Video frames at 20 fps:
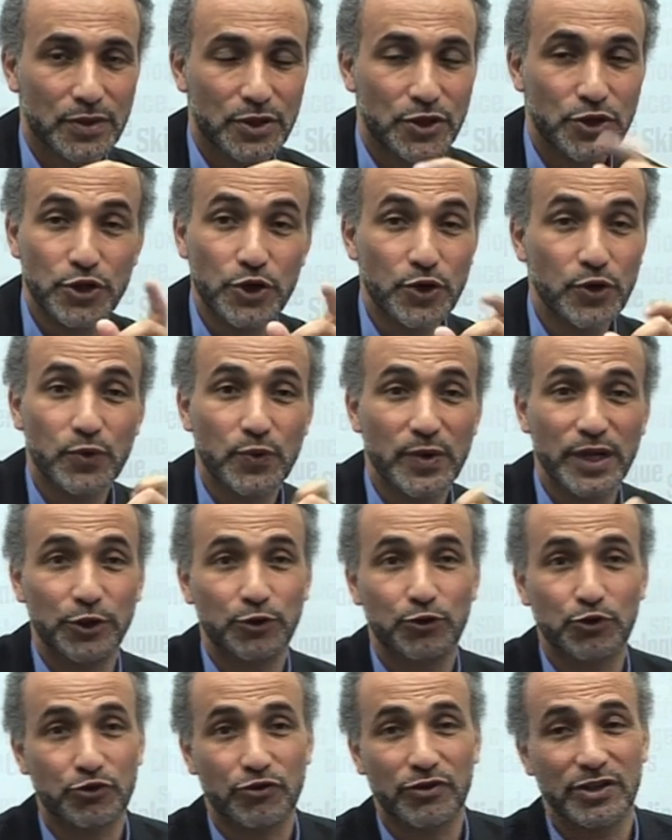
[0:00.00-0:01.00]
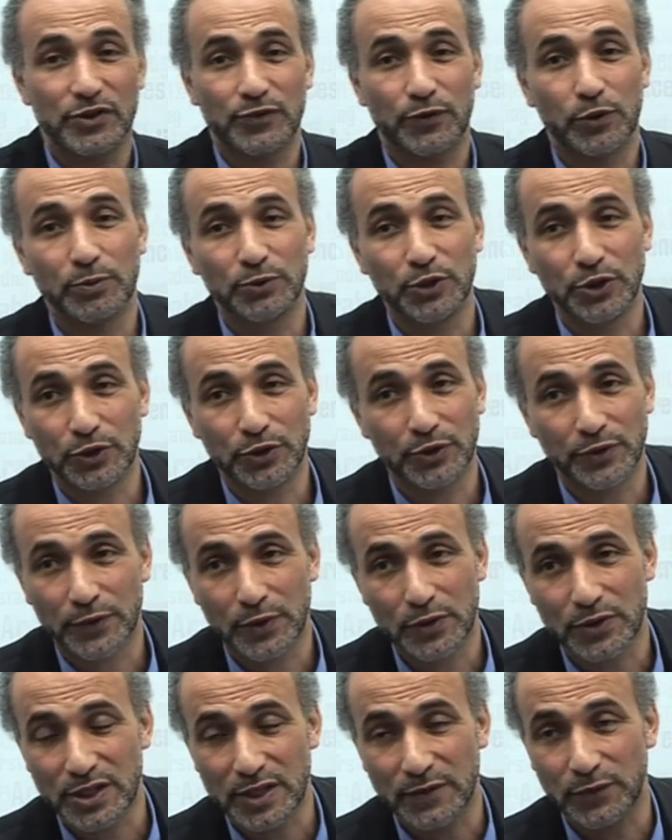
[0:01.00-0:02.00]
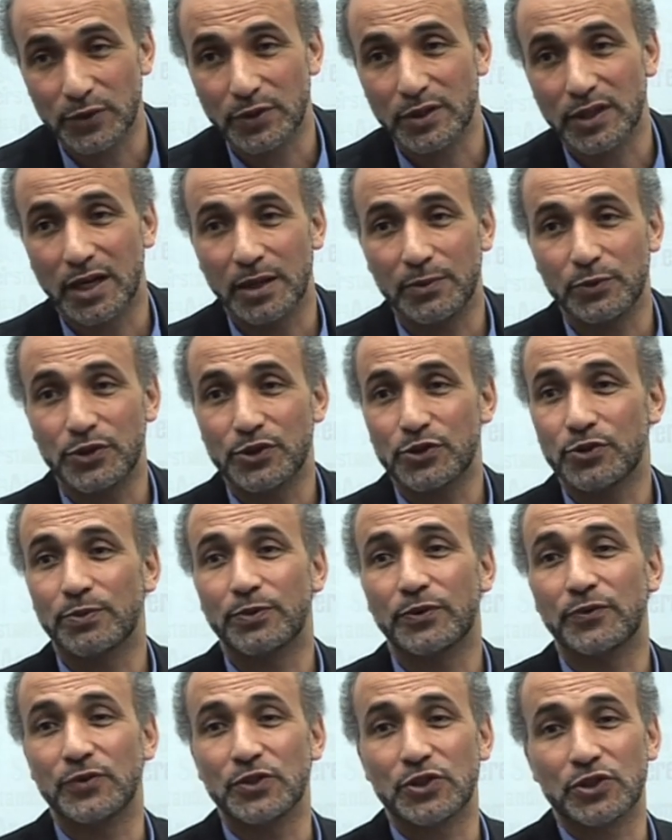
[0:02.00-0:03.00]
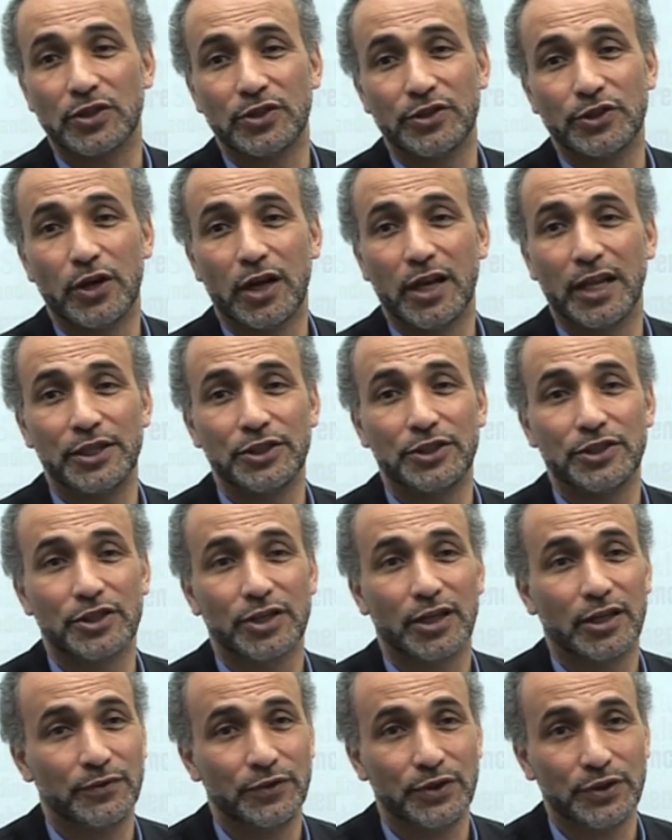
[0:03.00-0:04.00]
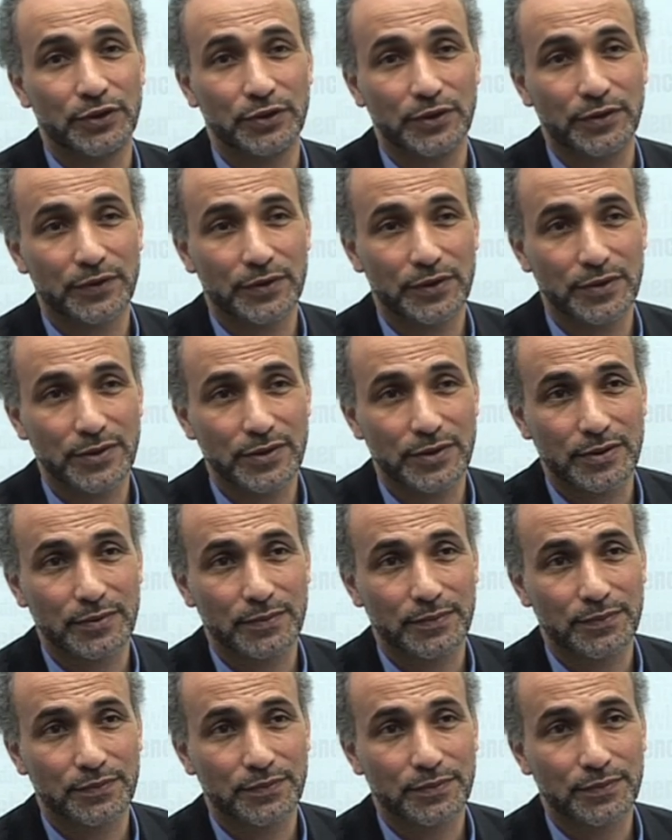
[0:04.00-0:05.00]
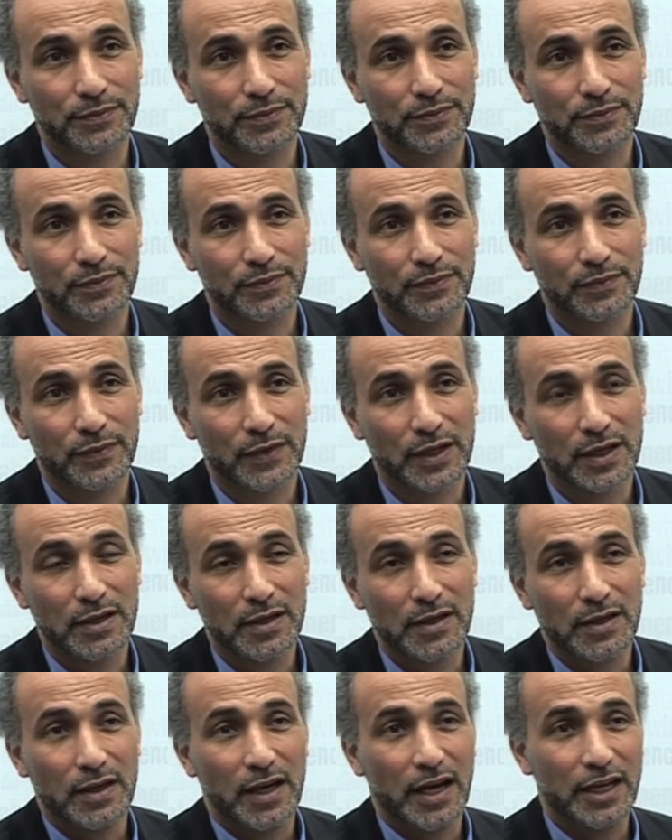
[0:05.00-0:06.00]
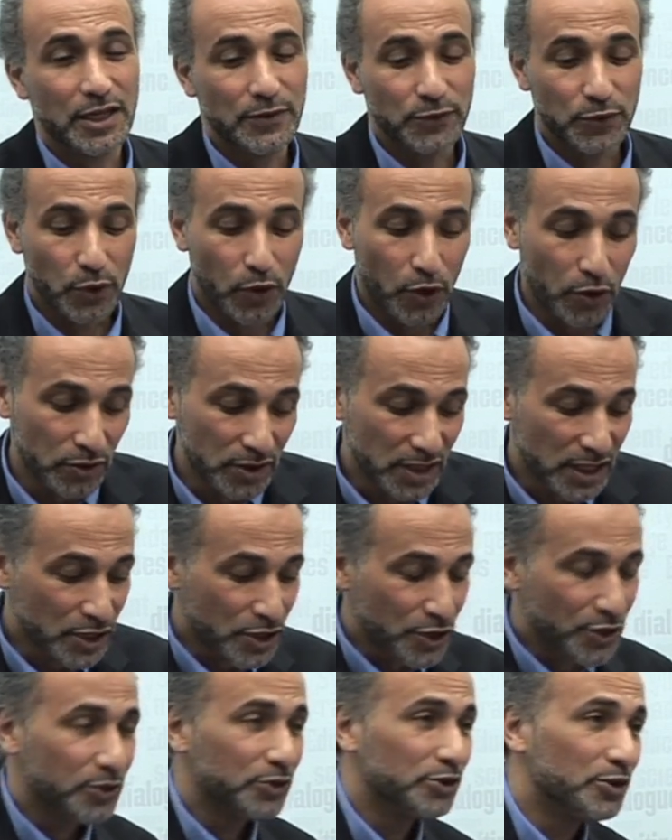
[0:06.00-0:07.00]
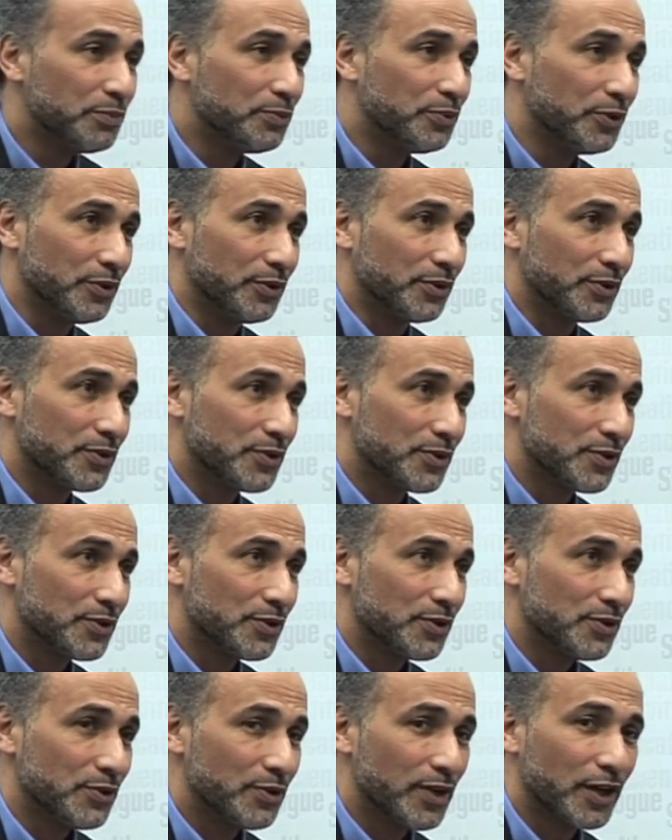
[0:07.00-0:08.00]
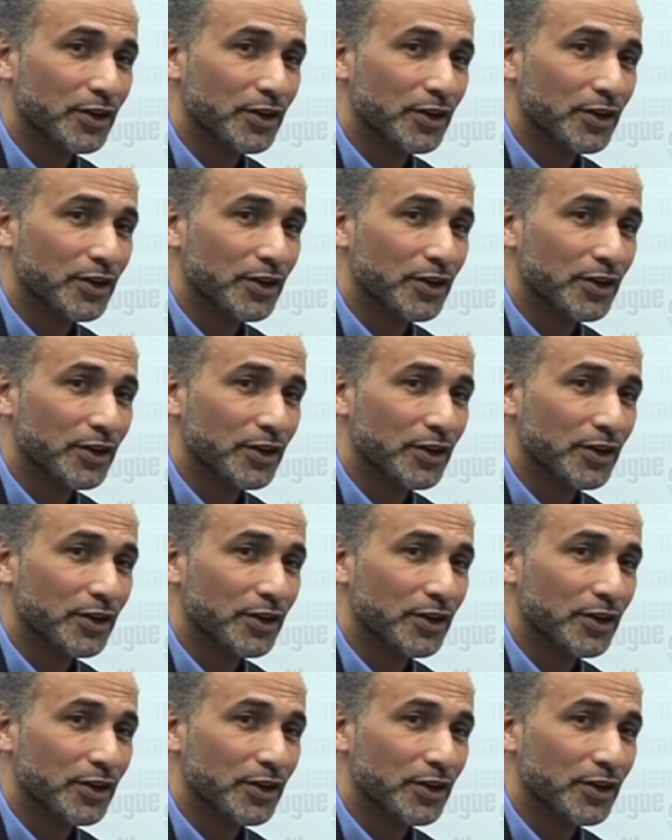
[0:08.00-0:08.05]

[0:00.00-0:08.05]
No way to transform the universe if you come with superficial knowledge of the universe. And if you only know the books, you